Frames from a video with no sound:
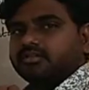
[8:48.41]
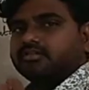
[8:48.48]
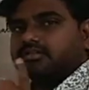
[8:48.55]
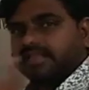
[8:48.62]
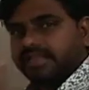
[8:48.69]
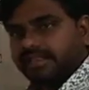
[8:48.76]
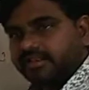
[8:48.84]

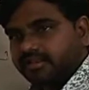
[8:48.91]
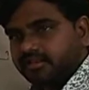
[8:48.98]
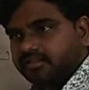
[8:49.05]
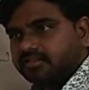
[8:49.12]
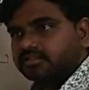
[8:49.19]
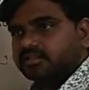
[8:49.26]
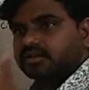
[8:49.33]
then
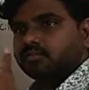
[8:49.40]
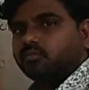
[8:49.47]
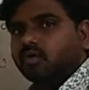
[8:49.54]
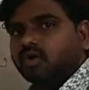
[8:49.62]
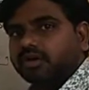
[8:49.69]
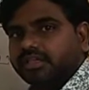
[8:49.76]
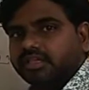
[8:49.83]
that
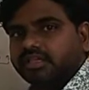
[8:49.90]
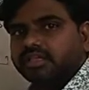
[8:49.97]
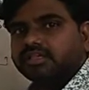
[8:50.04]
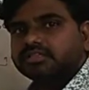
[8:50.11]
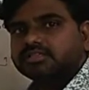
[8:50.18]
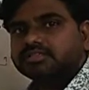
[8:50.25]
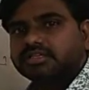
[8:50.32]
body
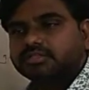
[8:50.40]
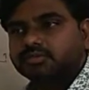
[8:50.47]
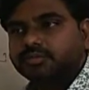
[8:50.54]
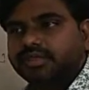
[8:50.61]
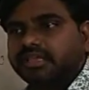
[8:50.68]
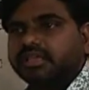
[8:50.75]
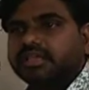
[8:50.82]
is said to
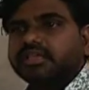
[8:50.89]
be